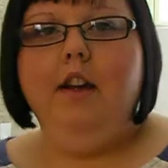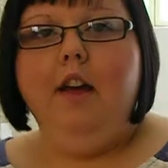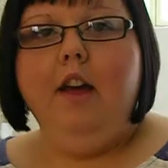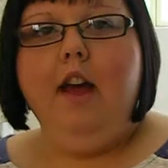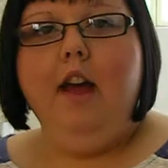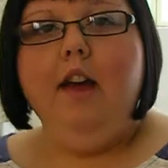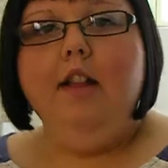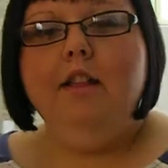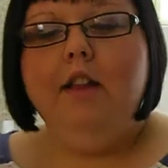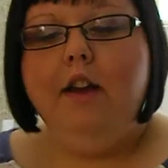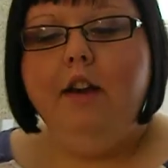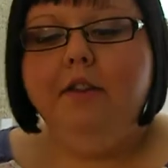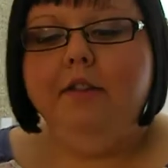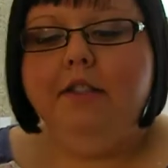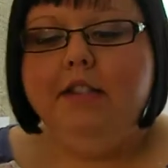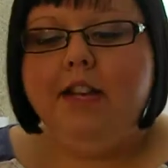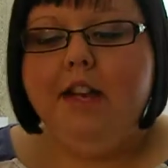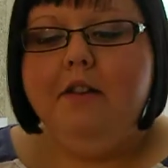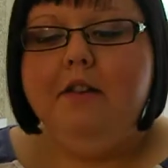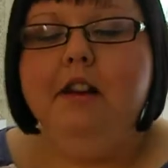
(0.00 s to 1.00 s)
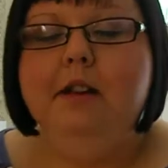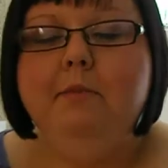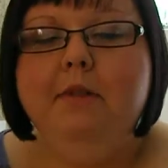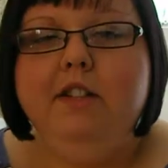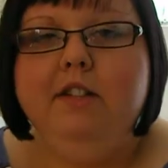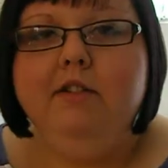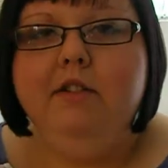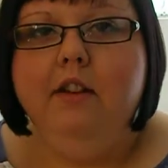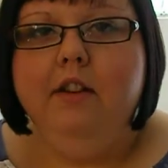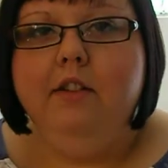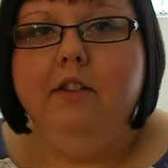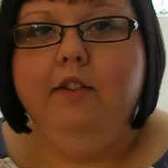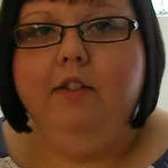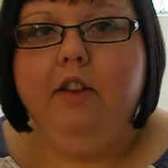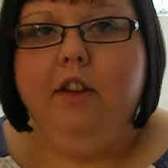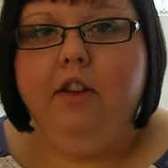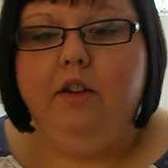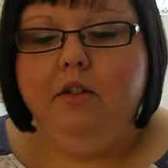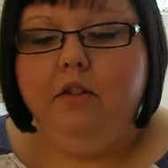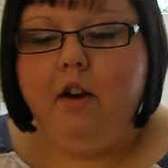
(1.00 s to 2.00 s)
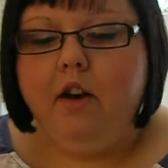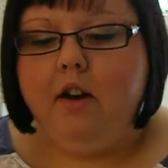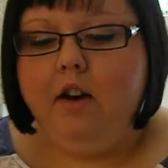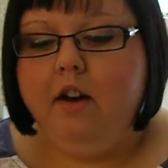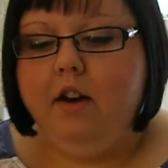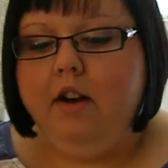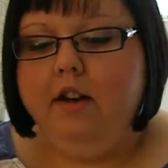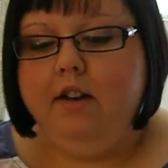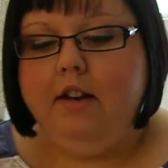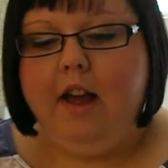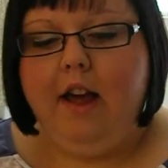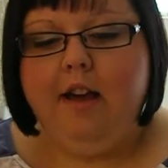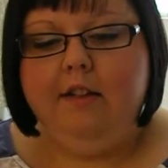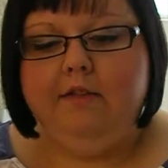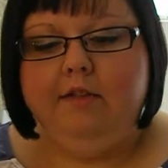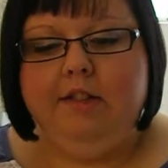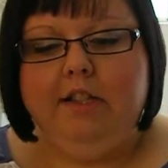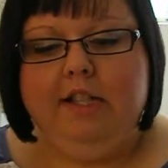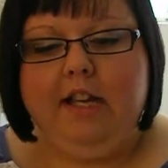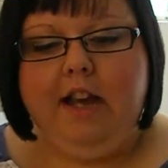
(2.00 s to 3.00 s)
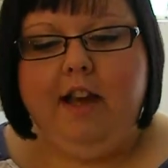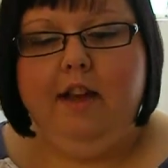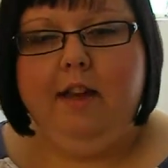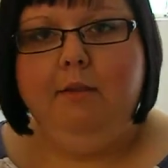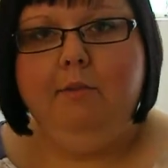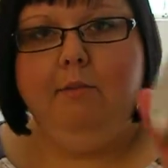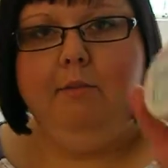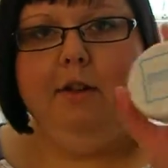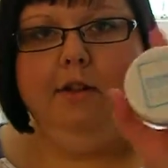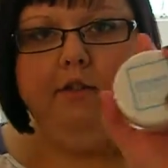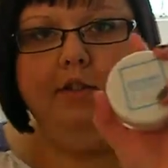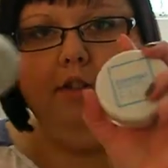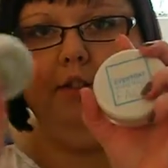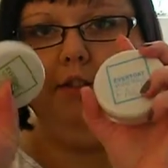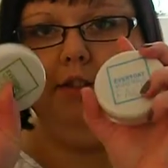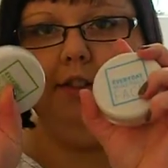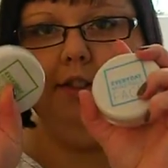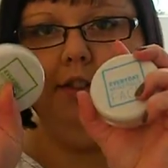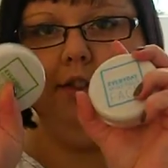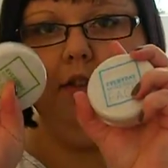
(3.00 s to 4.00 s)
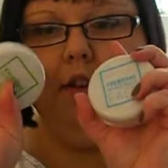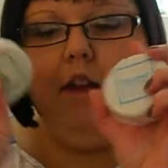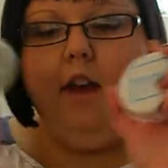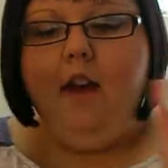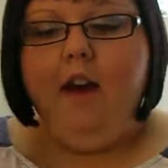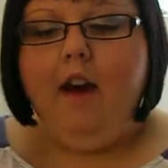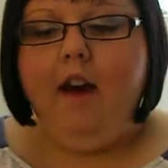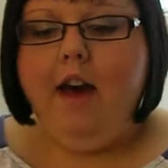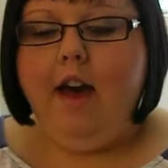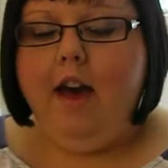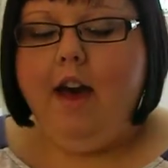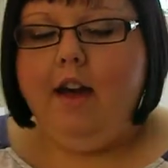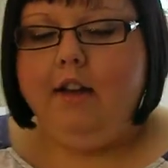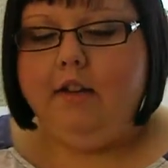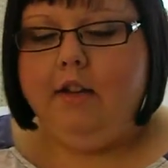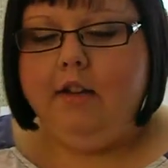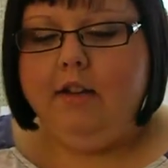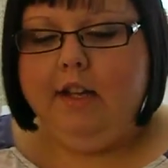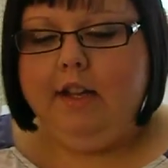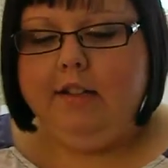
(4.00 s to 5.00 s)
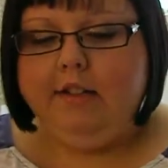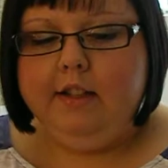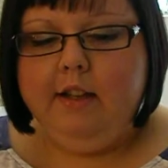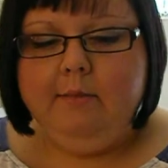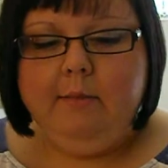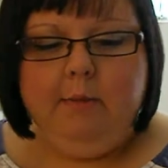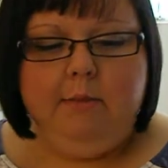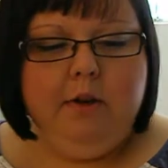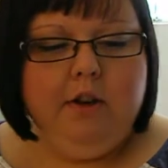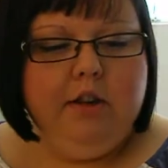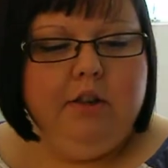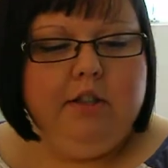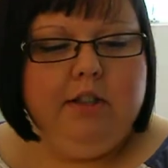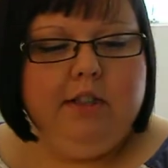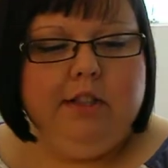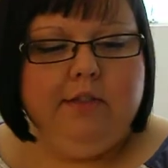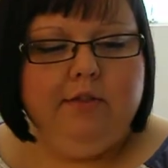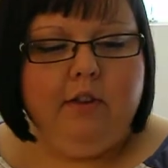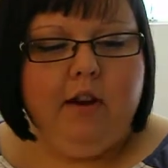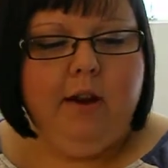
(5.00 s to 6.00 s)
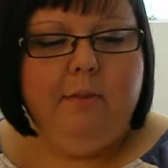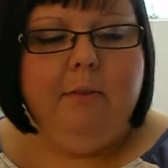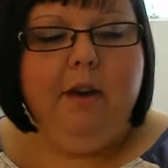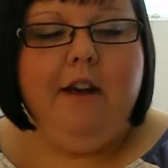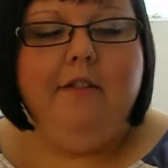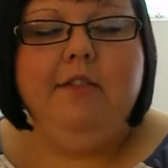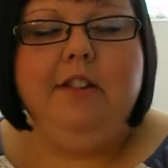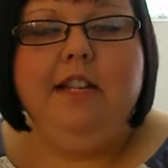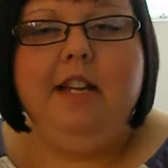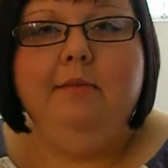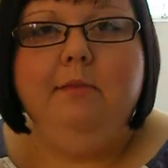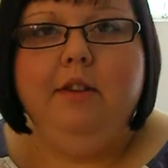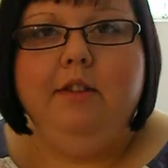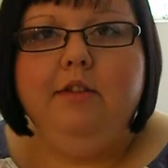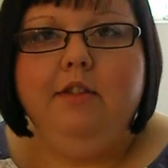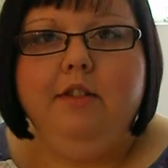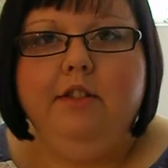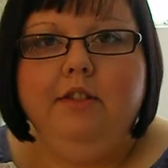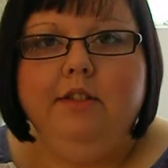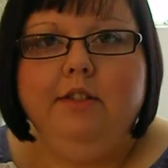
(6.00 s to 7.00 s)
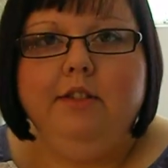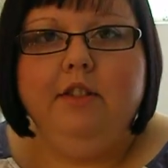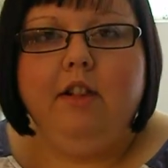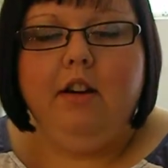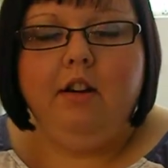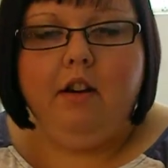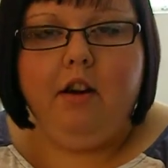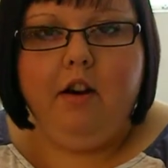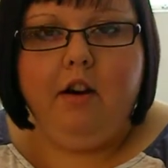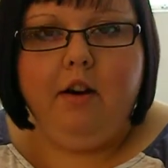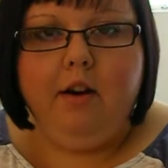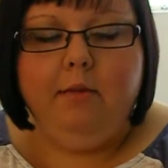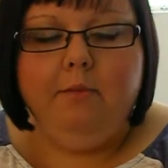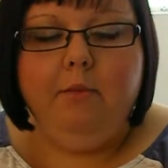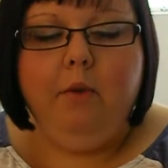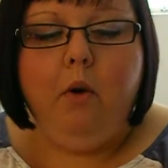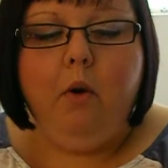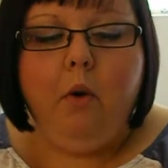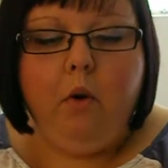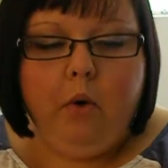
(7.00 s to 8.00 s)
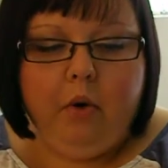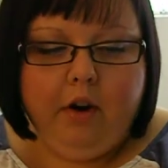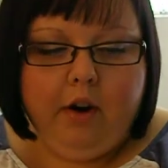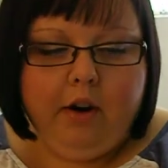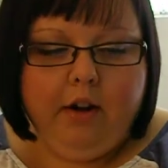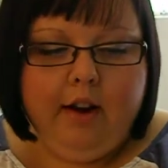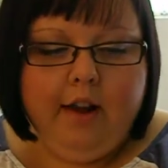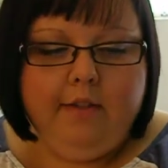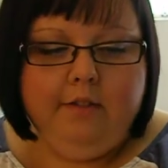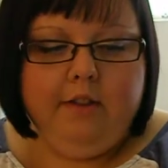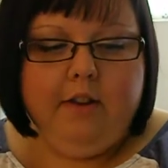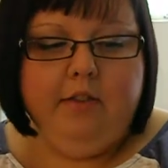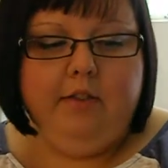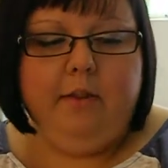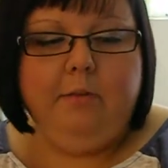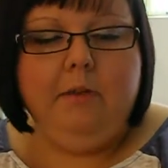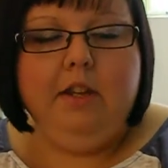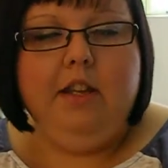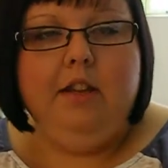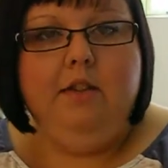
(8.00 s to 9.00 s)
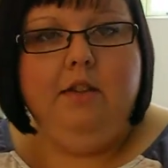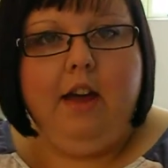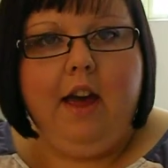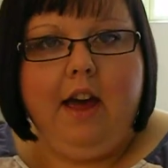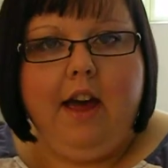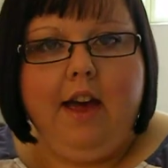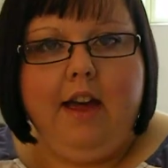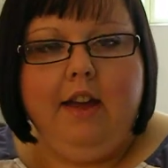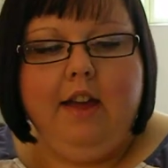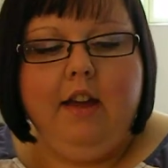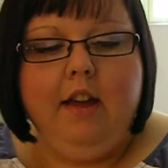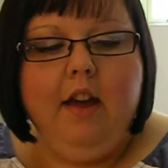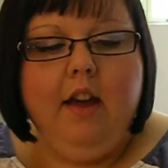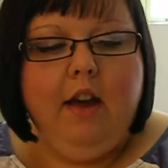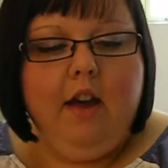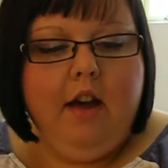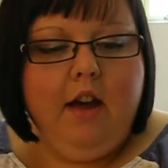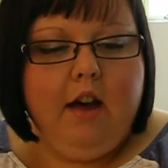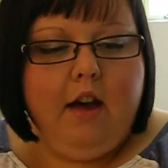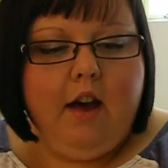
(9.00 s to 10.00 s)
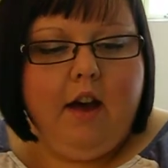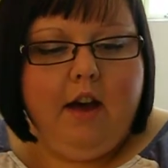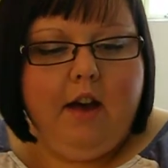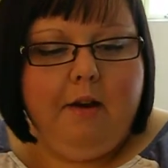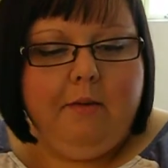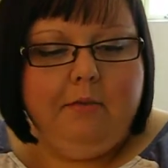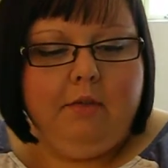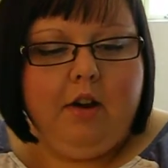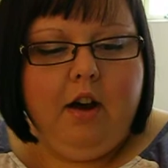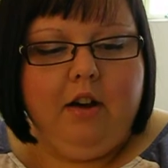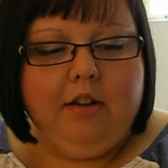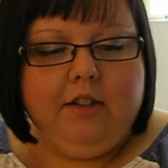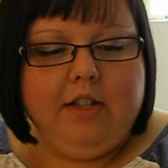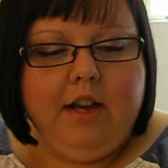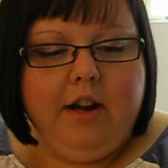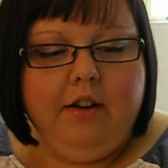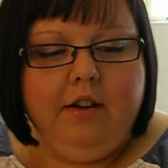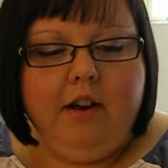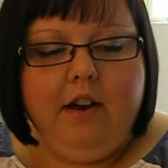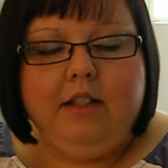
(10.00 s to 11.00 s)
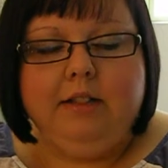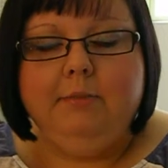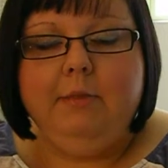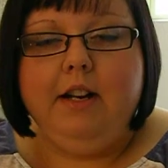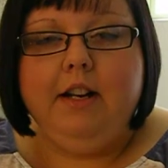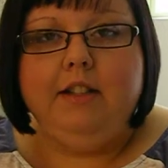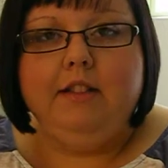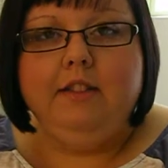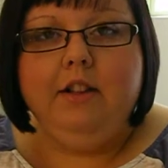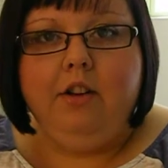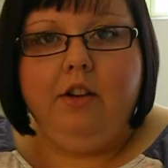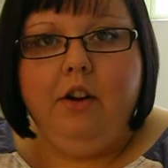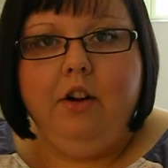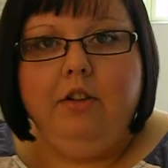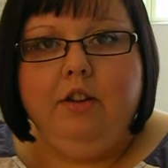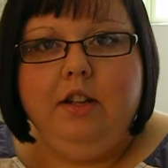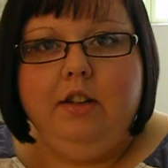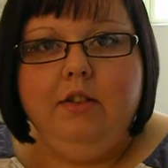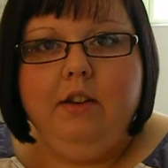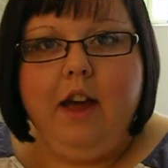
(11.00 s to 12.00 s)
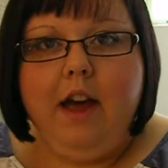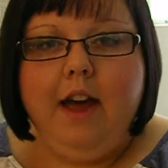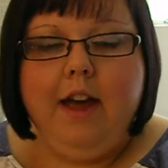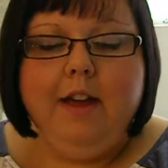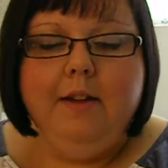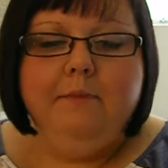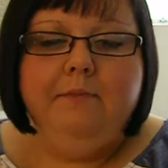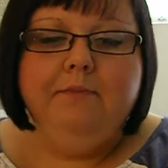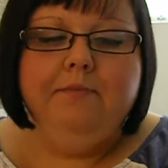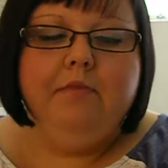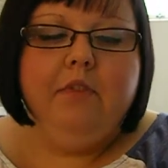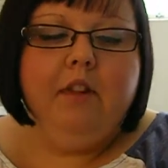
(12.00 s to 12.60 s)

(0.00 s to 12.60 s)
Hello, today I'm going to be doing a review on Everyday Minerals, and these can be purchased from everydayminerals.com, or if you're from the UK, cocktailcosmetics.co.uk.